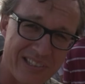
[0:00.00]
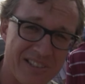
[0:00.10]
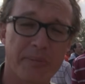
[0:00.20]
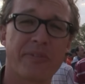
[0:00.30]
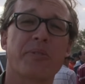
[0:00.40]

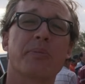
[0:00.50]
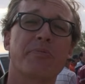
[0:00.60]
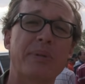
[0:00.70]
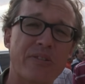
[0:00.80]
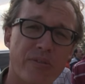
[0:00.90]
Some of them
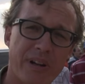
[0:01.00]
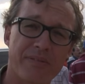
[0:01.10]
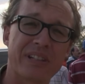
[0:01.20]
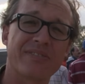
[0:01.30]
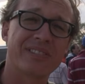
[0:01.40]
have been
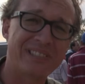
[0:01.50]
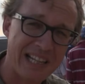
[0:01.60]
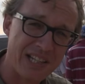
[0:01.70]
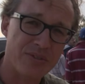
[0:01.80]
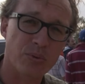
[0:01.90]
traveling for
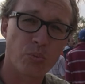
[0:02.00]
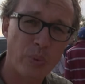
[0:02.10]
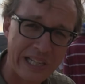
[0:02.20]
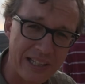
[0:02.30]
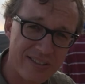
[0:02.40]
days or
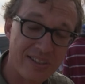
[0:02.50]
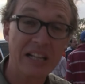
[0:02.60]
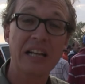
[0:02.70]
weeks,